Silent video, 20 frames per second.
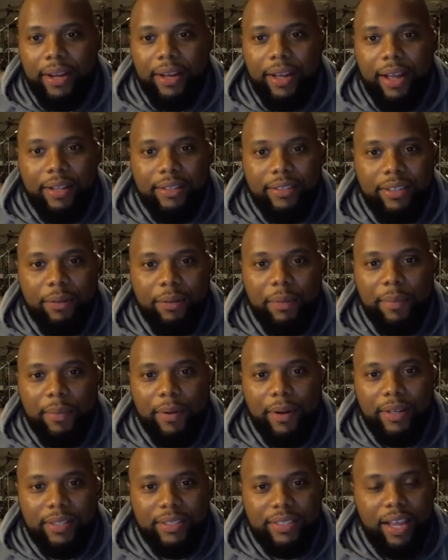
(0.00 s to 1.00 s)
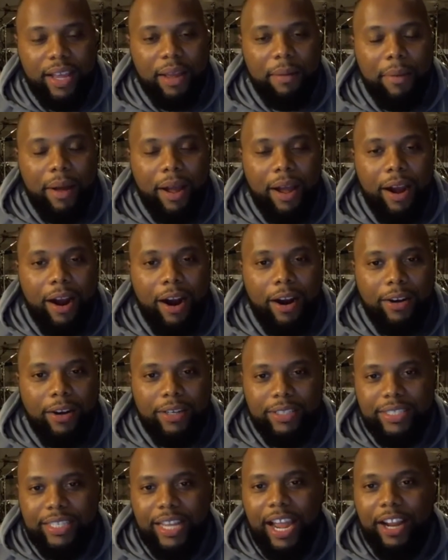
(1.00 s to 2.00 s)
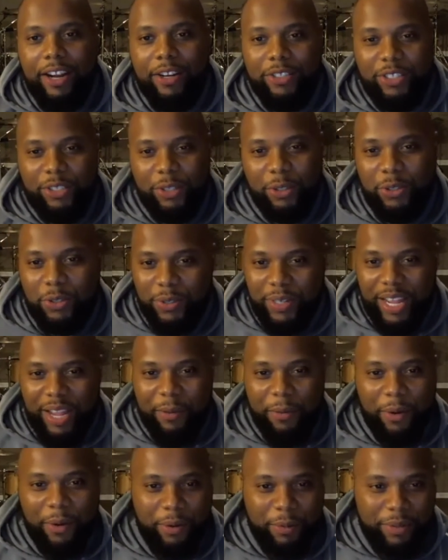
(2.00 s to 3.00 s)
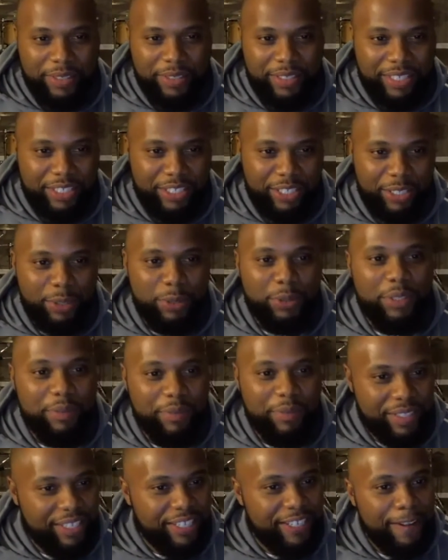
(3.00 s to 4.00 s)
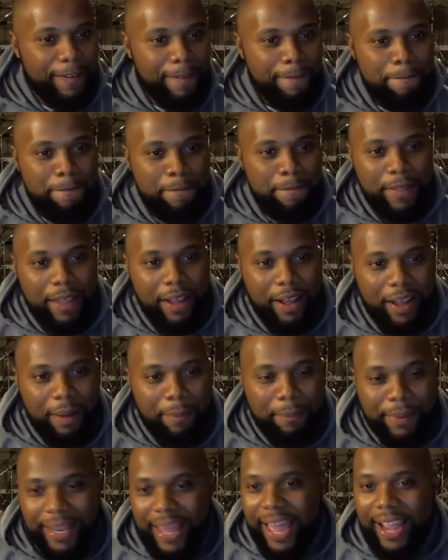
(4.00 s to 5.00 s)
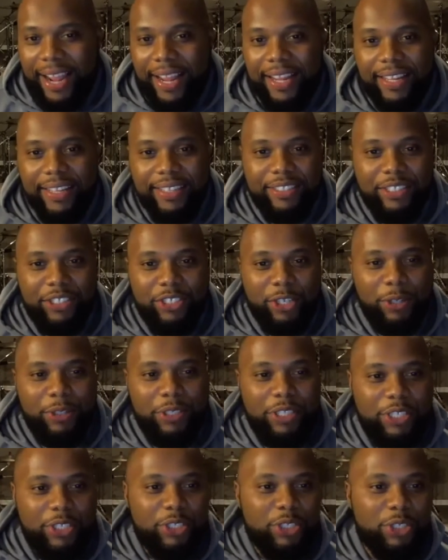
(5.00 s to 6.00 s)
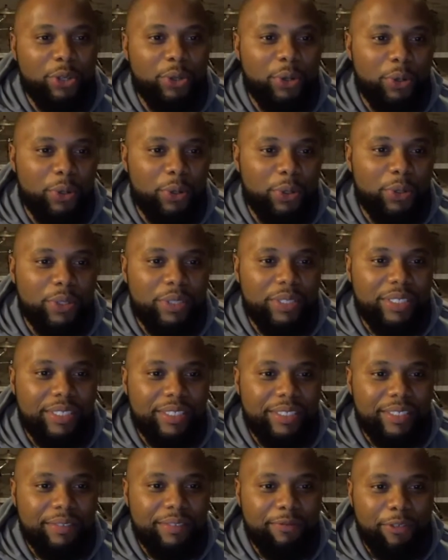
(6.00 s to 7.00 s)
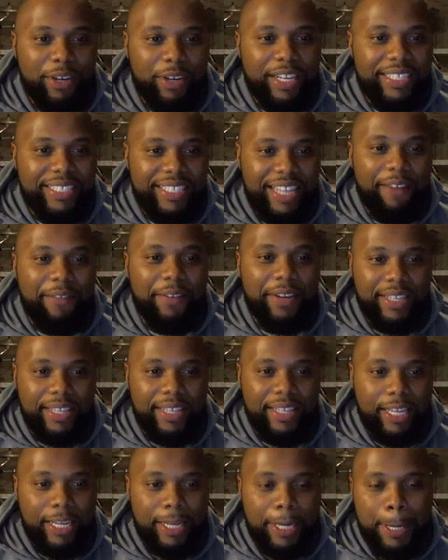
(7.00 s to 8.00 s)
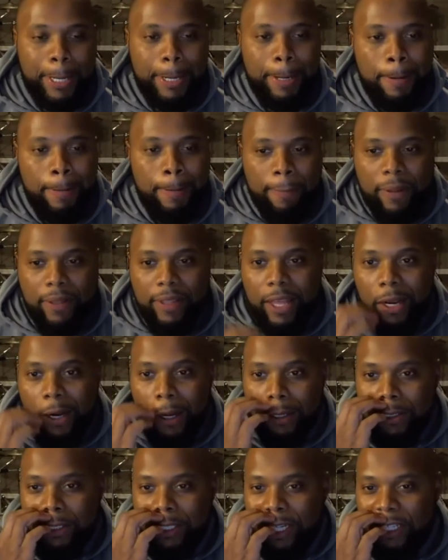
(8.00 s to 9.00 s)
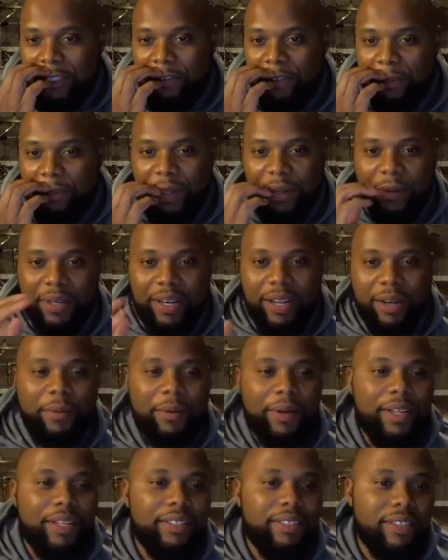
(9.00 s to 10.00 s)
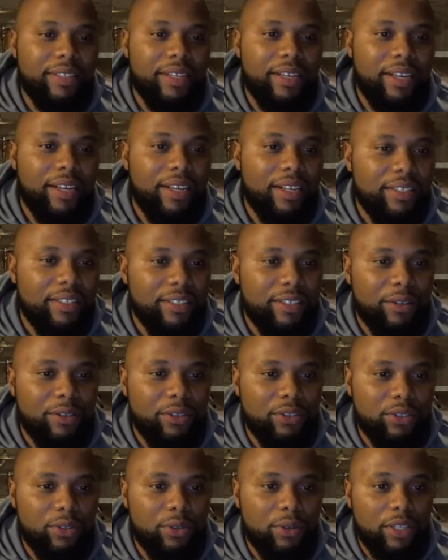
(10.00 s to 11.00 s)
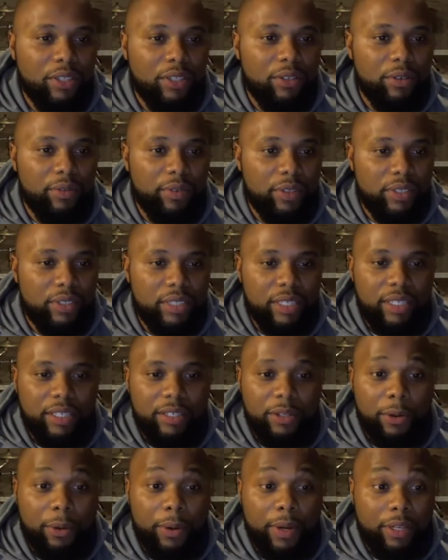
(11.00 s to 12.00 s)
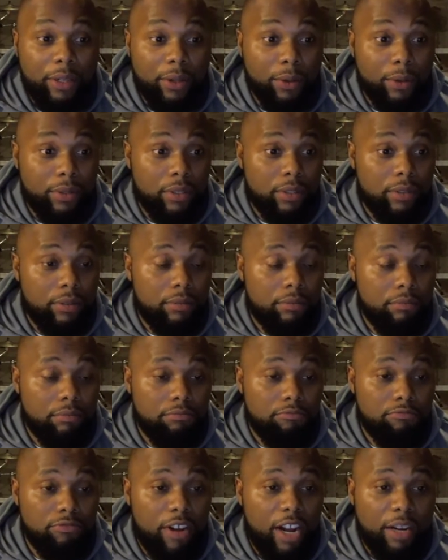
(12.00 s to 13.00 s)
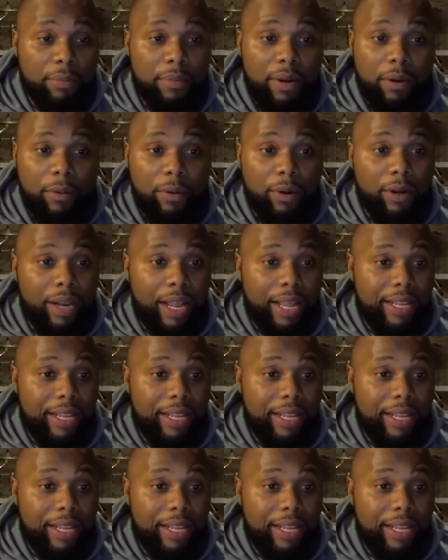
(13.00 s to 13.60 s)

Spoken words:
I tell people all the time, our entire social network was exclusively Black churches, schools, friends, everything. And that all changed for me when I went to go to school at the University of Illinois. And the Lord just rocked my world.